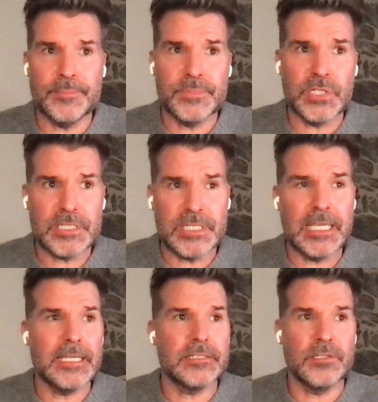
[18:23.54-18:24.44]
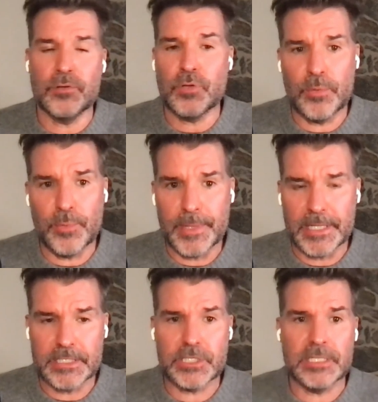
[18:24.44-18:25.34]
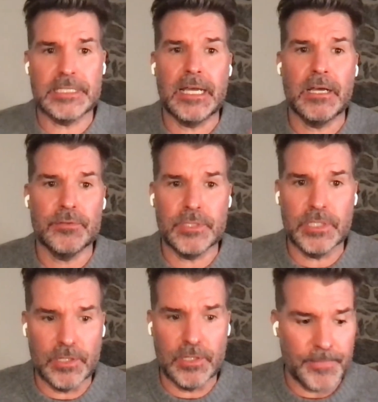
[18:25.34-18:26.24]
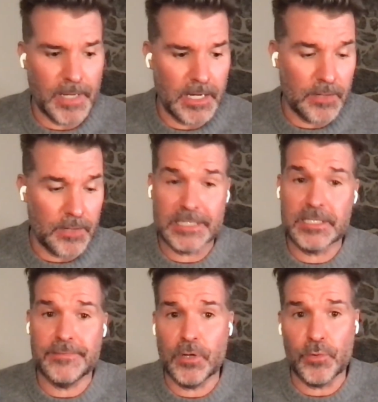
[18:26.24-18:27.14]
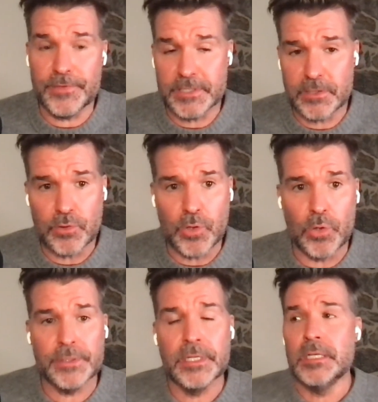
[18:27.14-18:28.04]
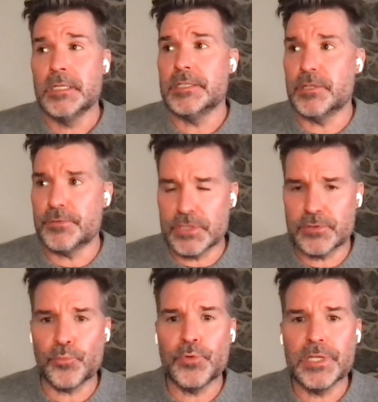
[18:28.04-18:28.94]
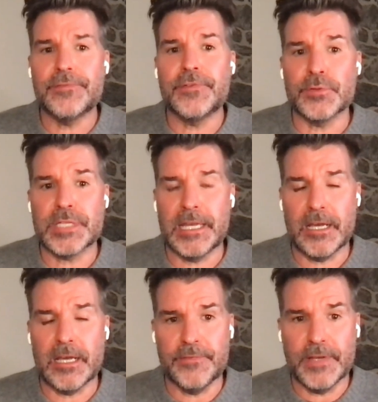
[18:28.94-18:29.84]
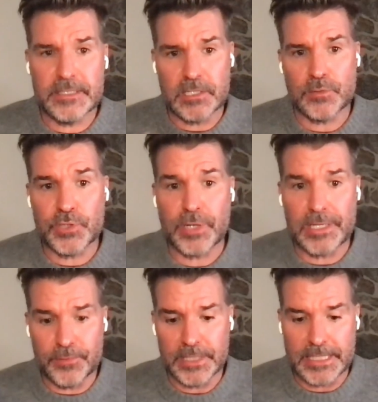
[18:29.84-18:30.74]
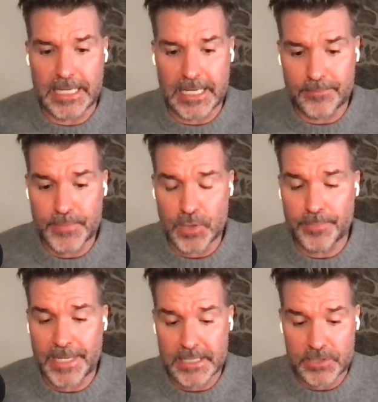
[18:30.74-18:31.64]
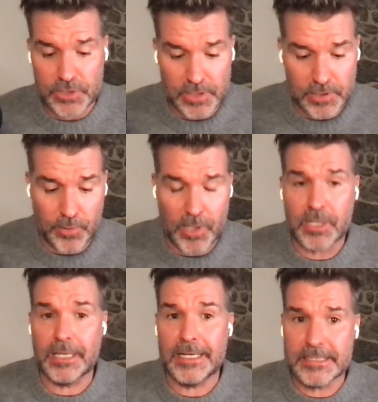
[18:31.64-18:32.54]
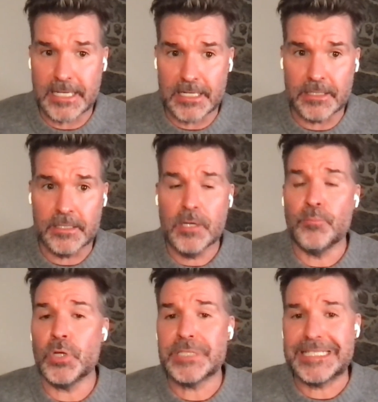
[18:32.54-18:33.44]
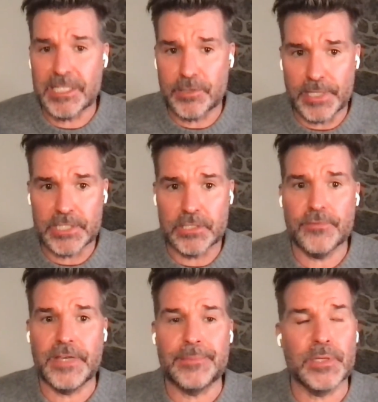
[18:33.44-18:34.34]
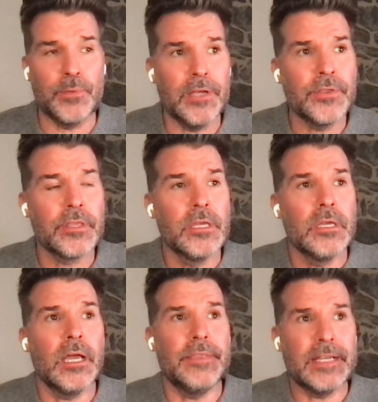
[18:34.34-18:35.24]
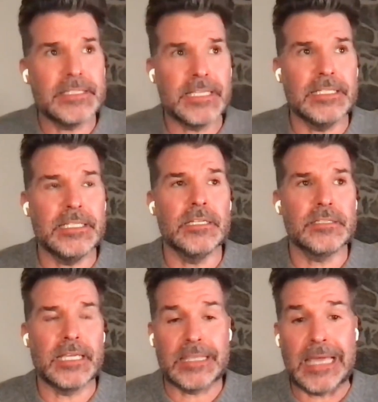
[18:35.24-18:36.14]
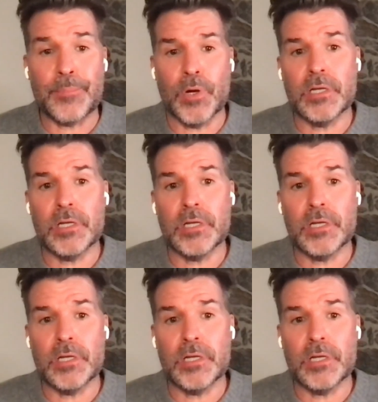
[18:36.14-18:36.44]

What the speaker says: just in case, global markets shut down. We actually even hold physical gold, just really for those chaotic events, because we're trying to really, manage, our clients' kind of multi-generational family wealth. And that's the idea, is like that broad